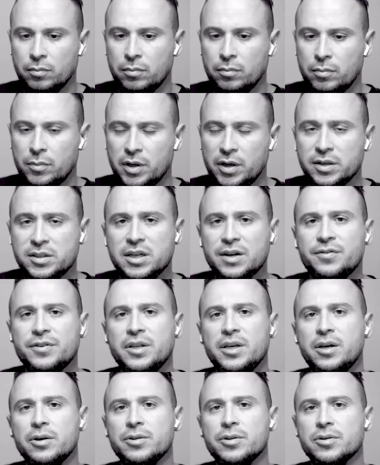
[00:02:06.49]
You can
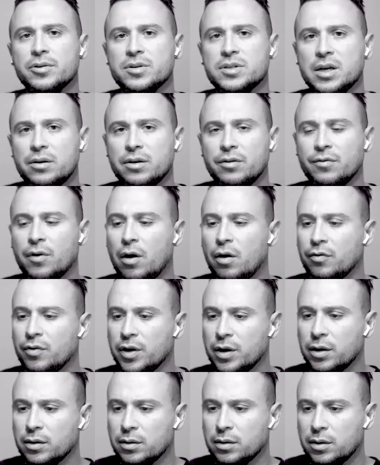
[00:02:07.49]
definitely hear their sound
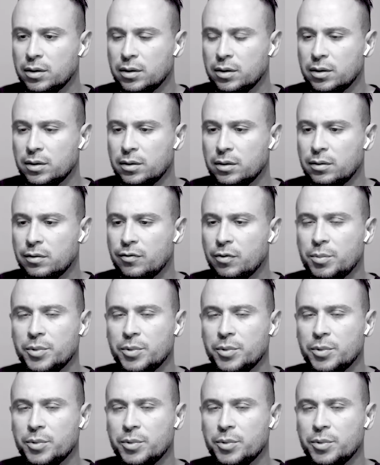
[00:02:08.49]
evolving from the